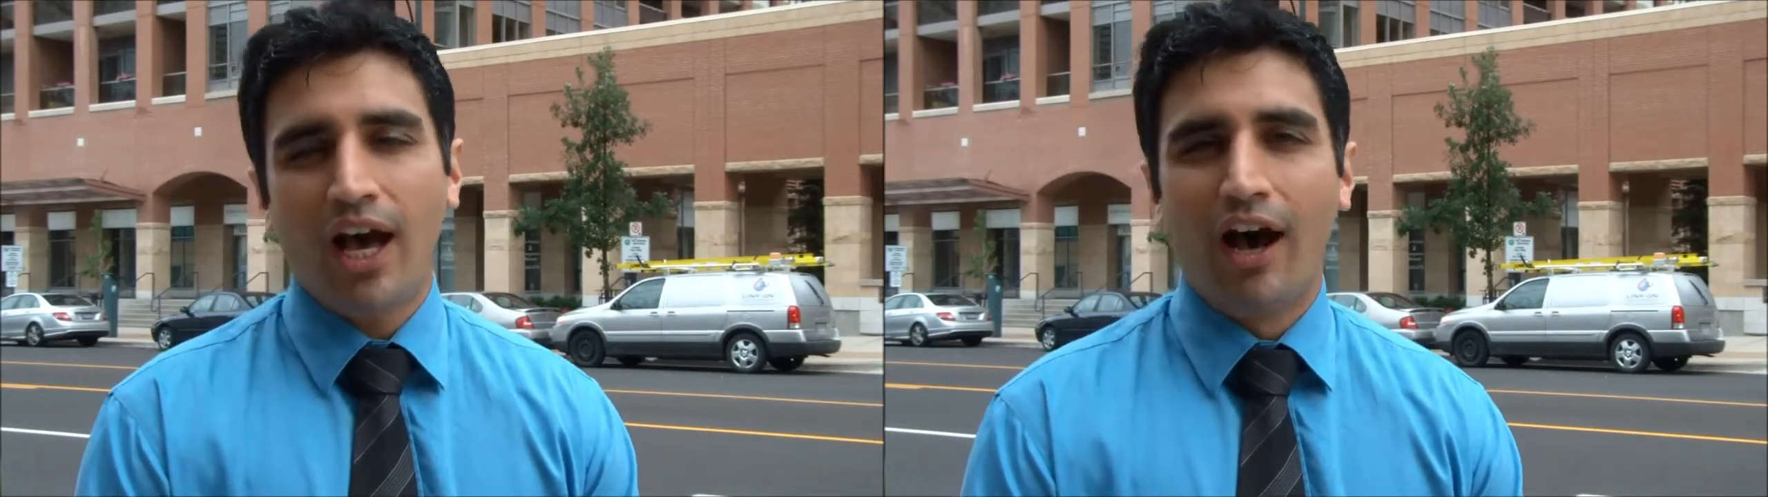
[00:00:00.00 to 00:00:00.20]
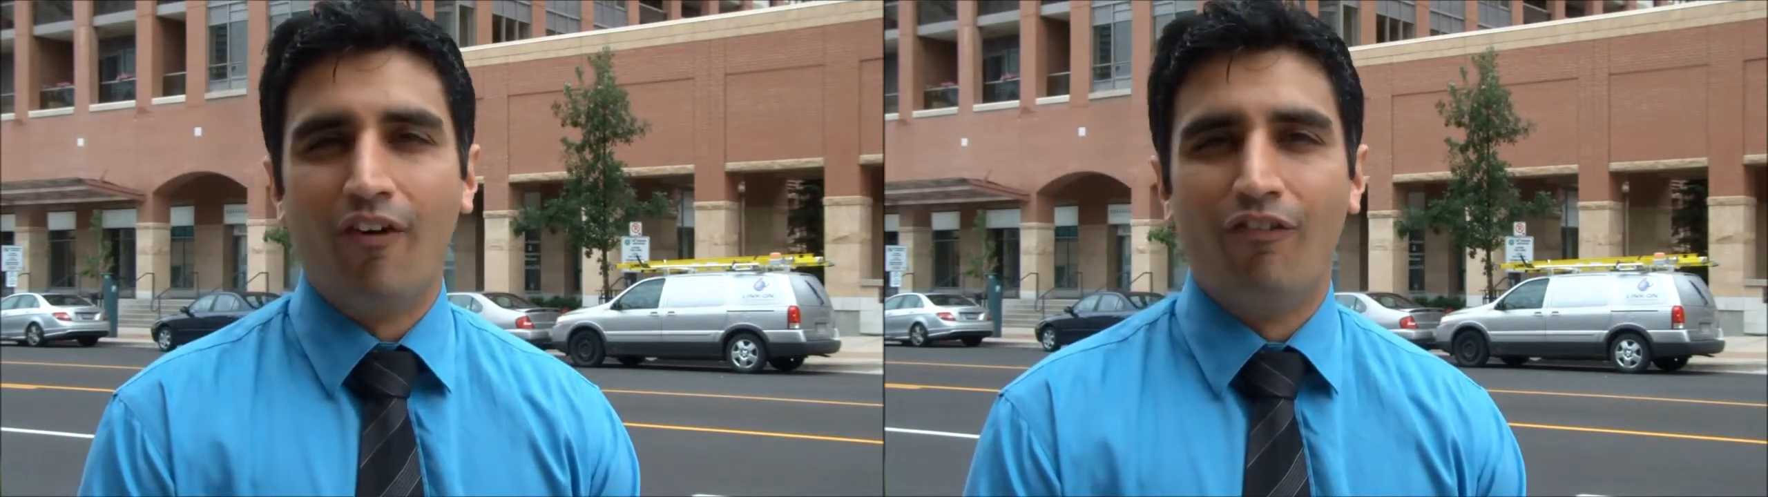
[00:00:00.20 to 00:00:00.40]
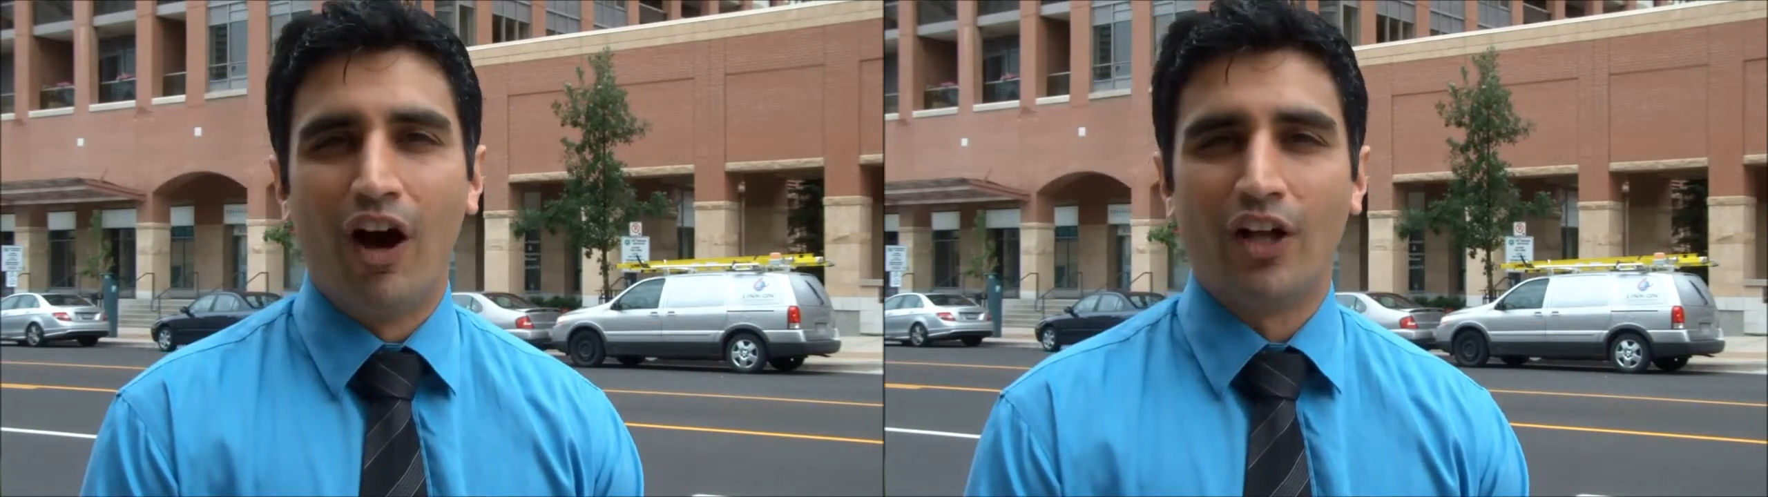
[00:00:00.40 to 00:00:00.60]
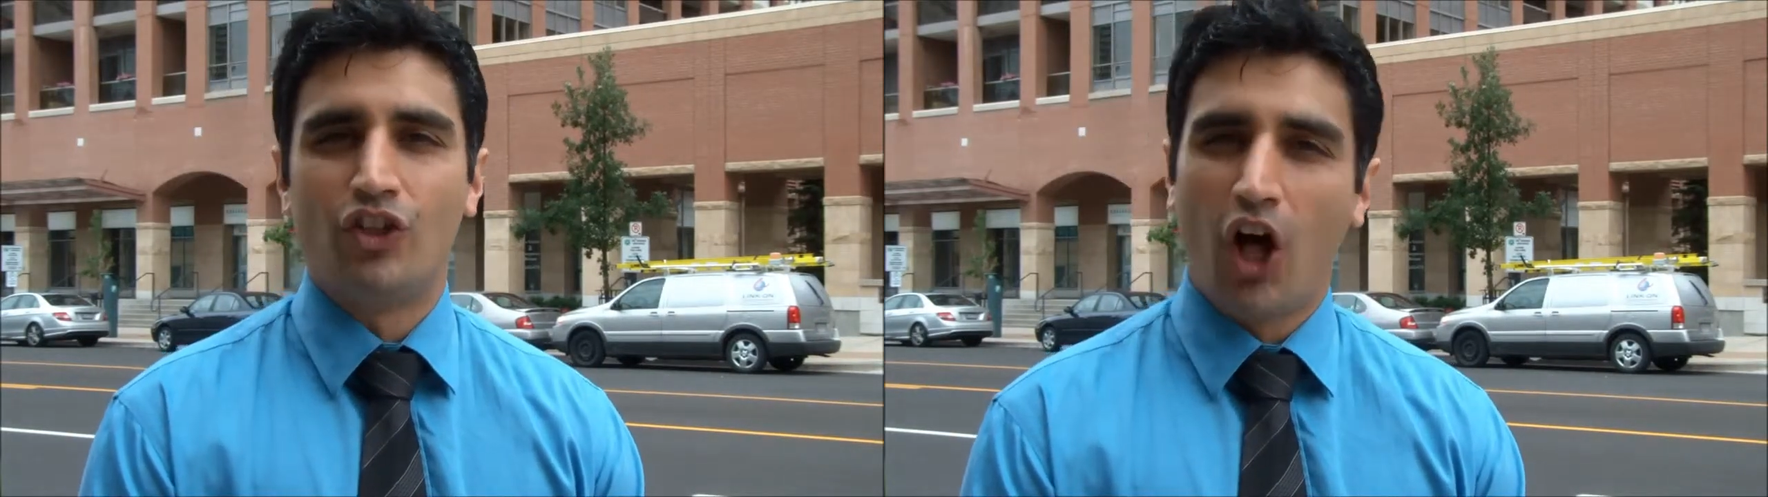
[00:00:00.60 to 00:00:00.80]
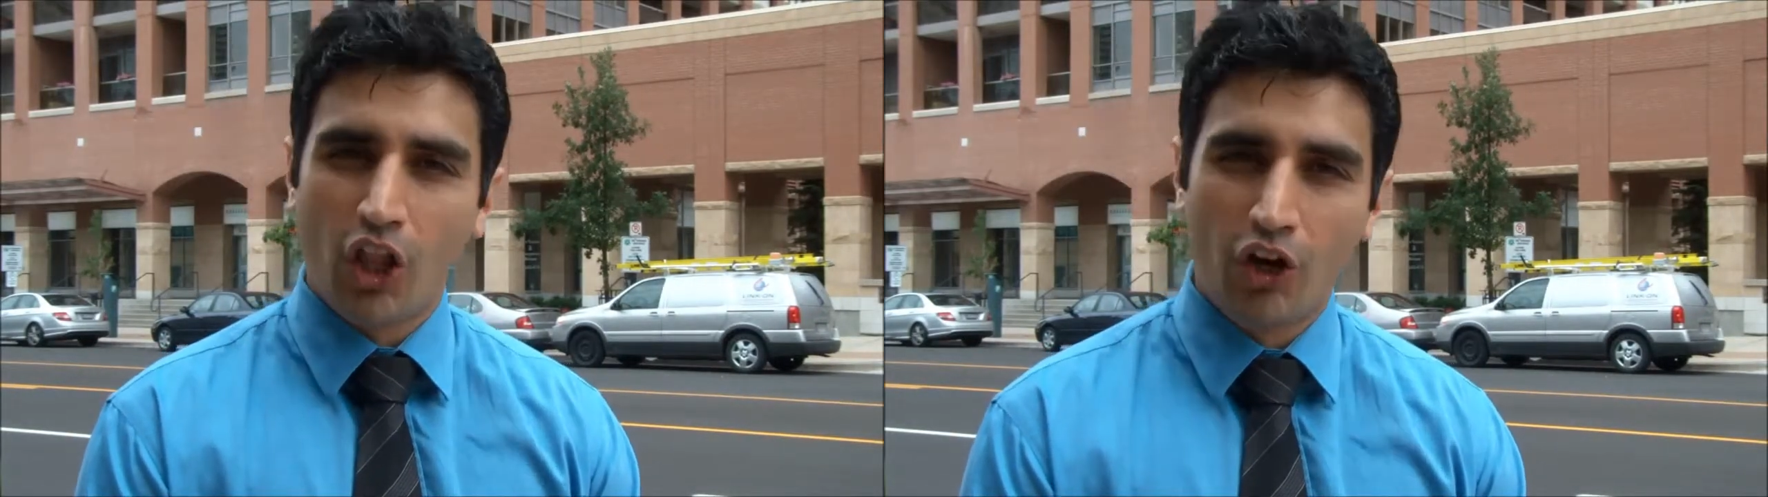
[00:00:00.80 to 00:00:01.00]
of a uh,
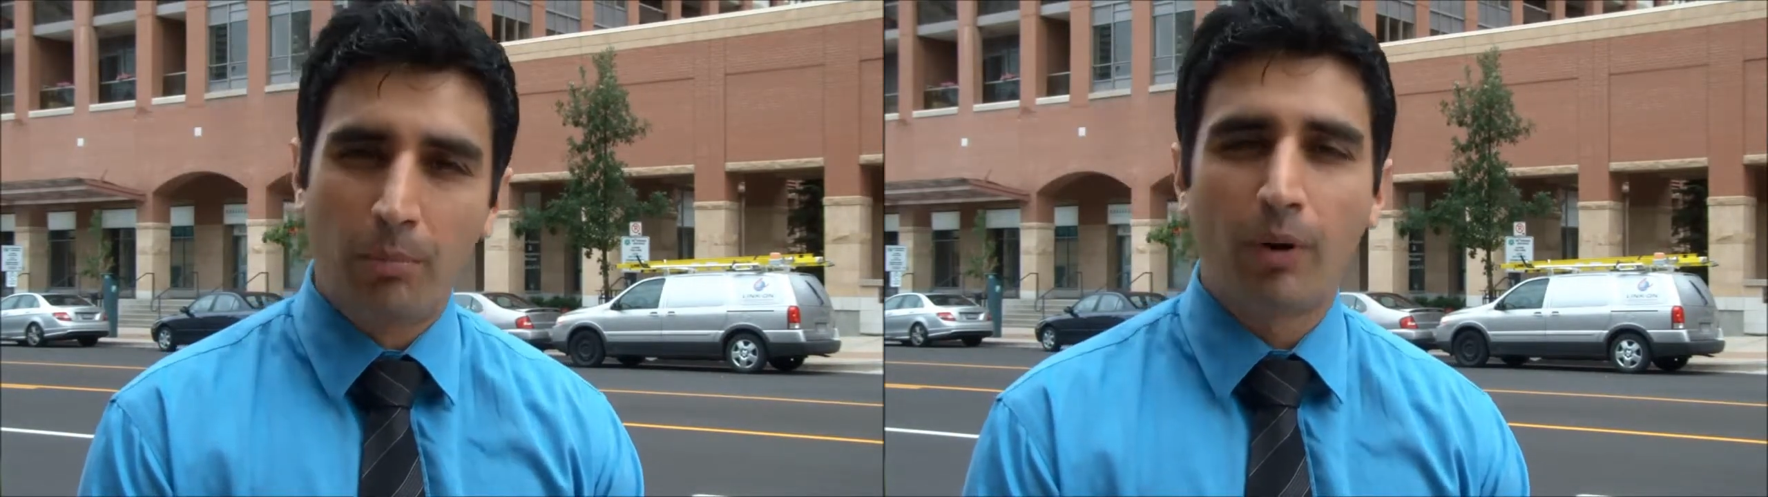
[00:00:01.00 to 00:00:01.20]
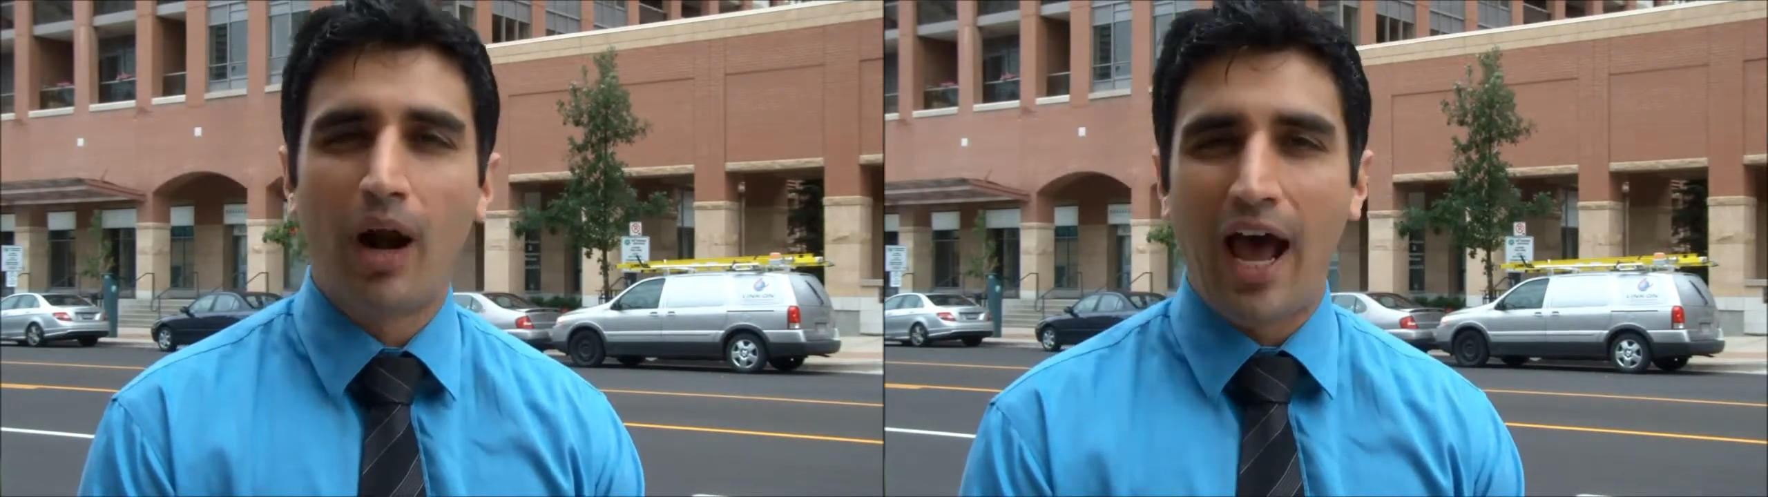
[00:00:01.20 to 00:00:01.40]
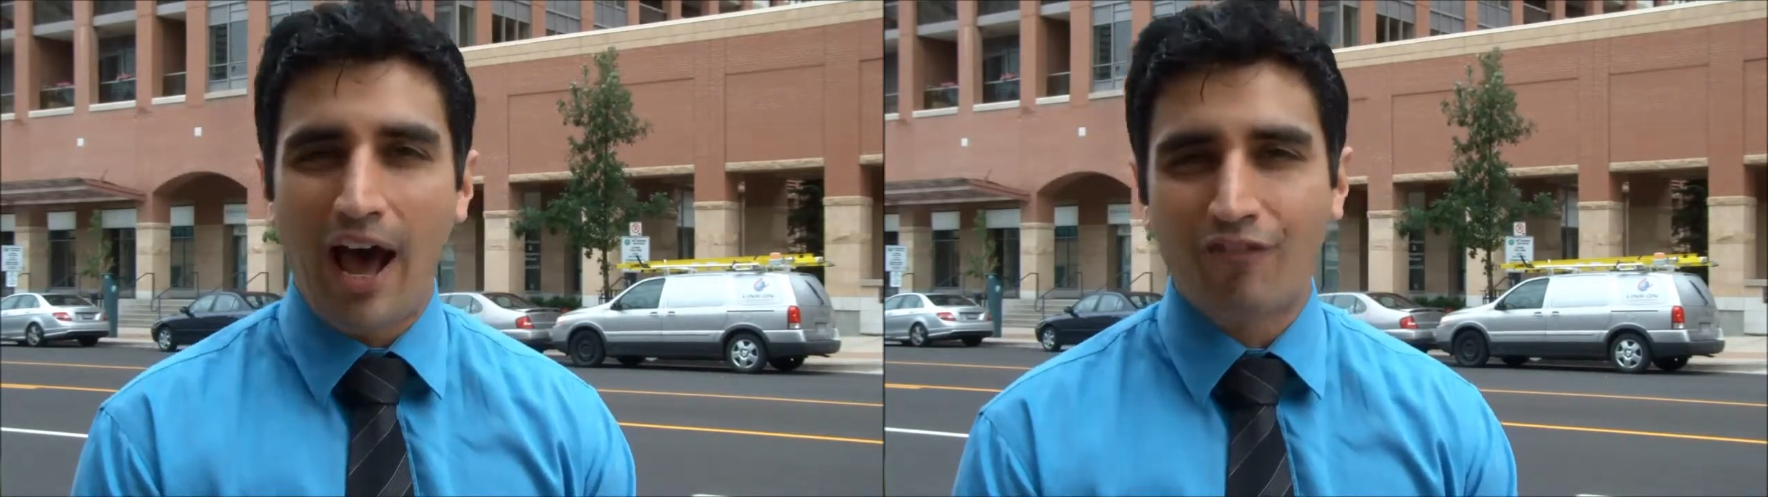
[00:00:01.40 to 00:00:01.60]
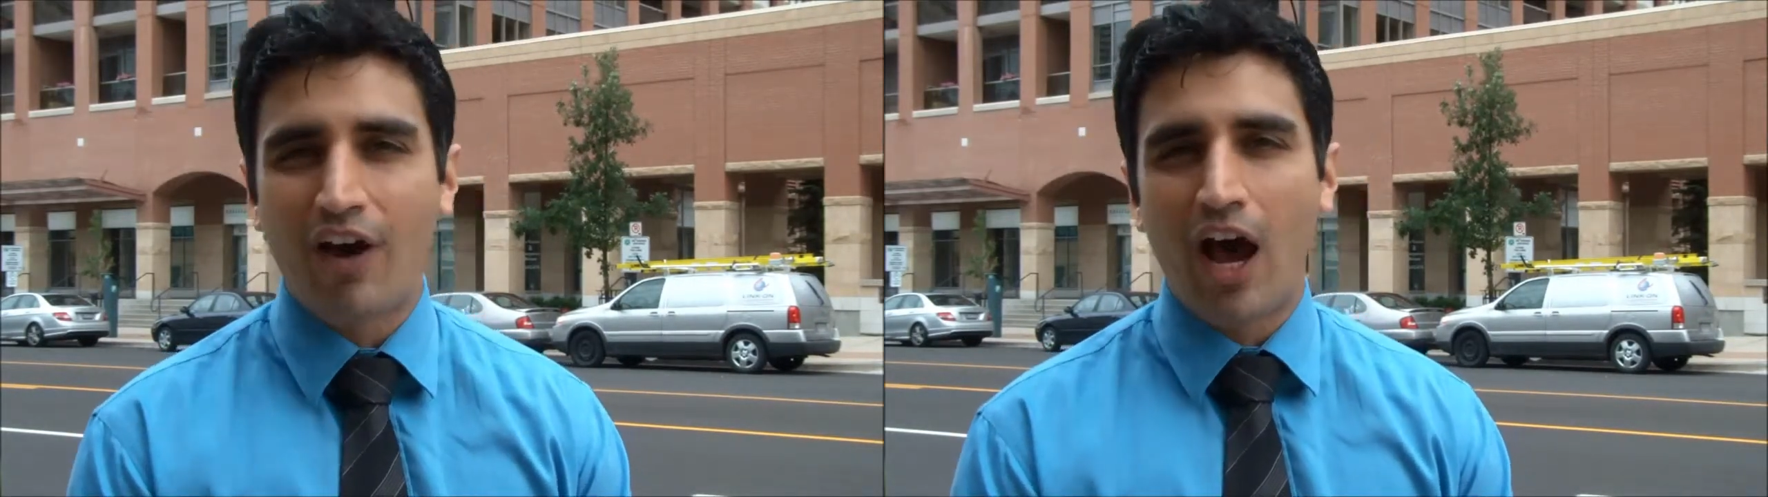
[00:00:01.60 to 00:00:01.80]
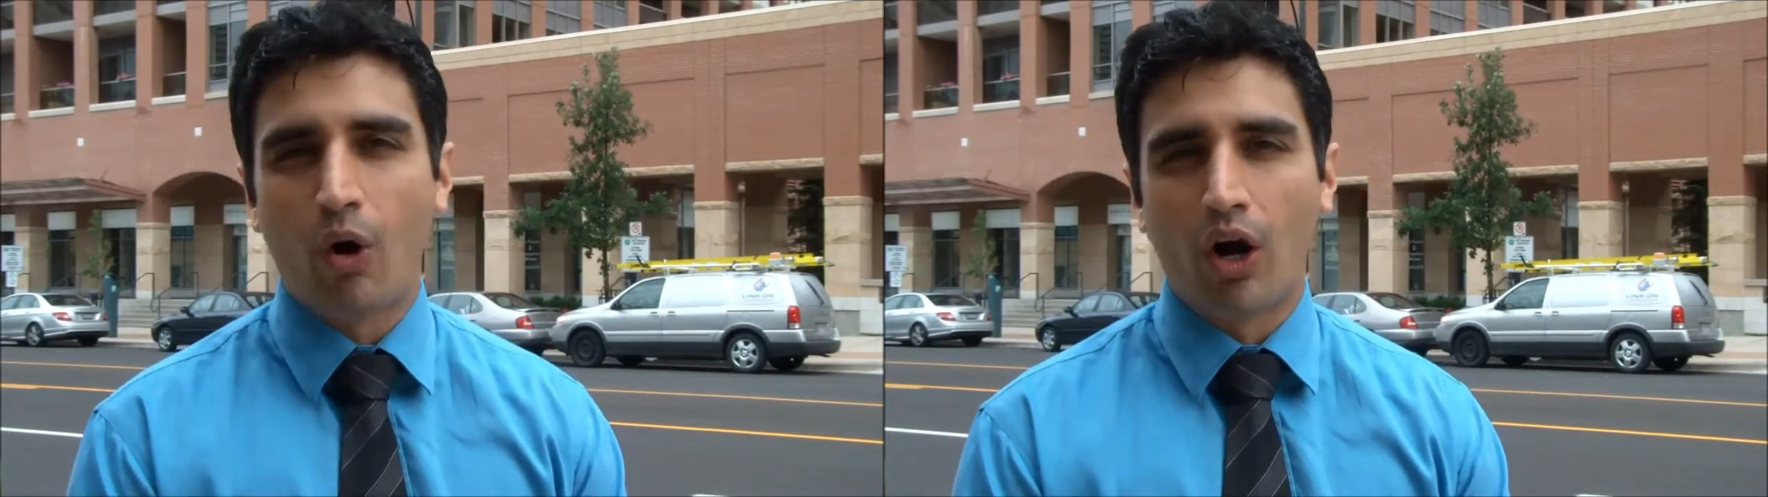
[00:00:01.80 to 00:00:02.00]
dollar per half
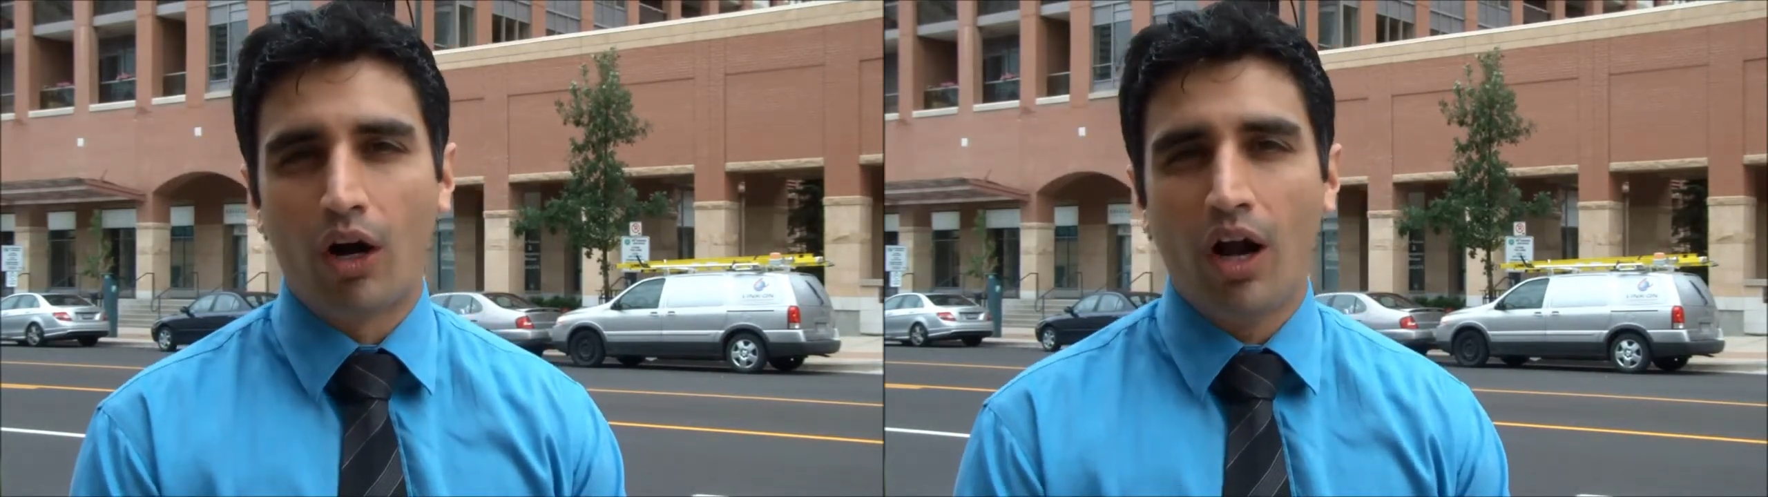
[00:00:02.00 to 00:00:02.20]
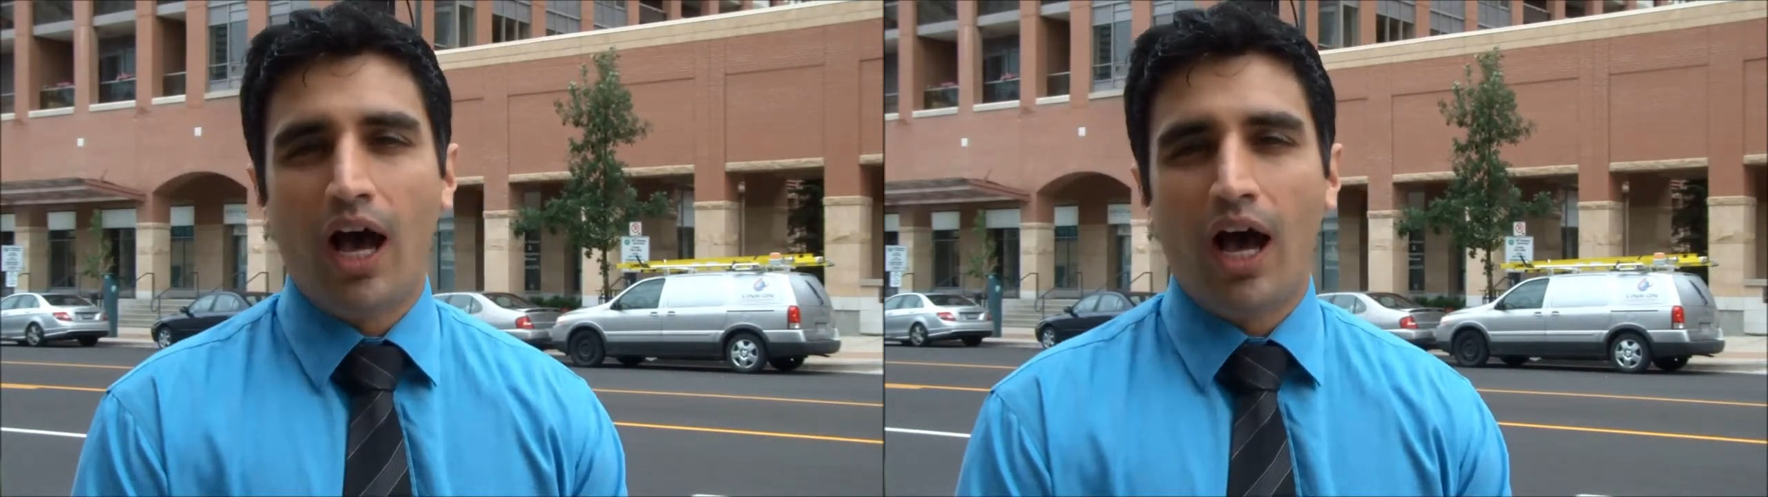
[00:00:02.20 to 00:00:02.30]
hour,